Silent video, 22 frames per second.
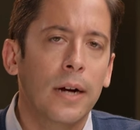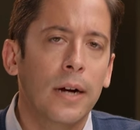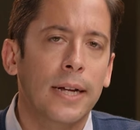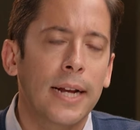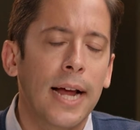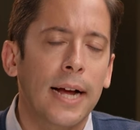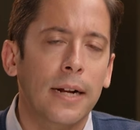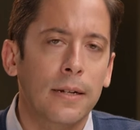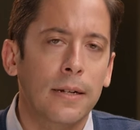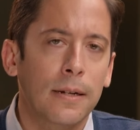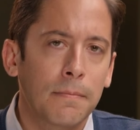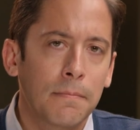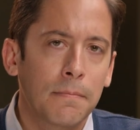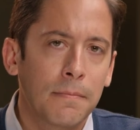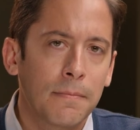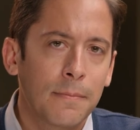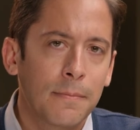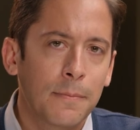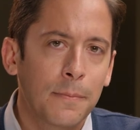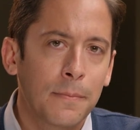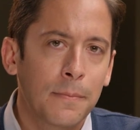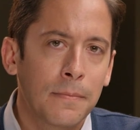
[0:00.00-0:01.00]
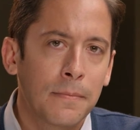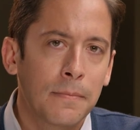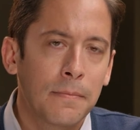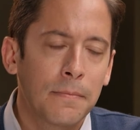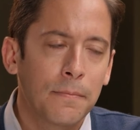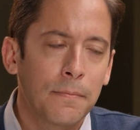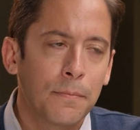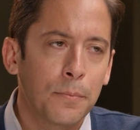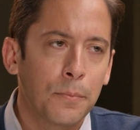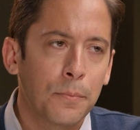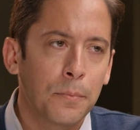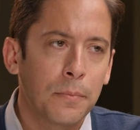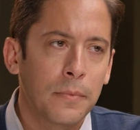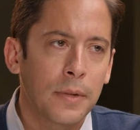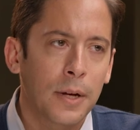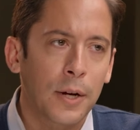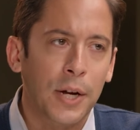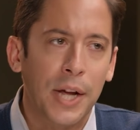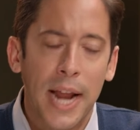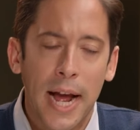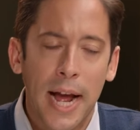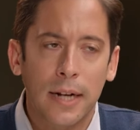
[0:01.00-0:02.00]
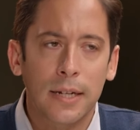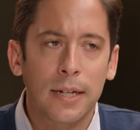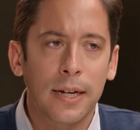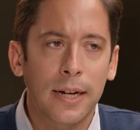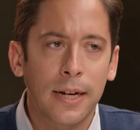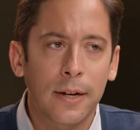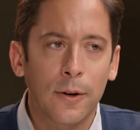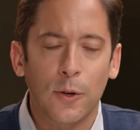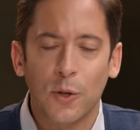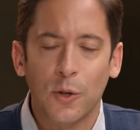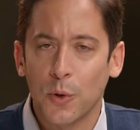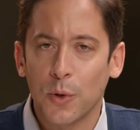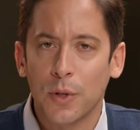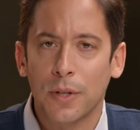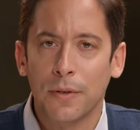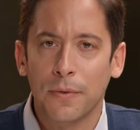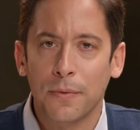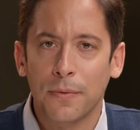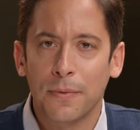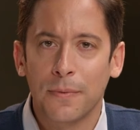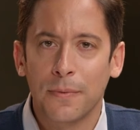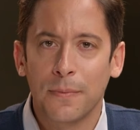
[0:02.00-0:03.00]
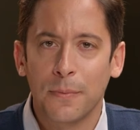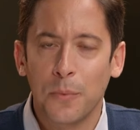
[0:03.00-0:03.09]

are connecting. They're connecting in all sorts of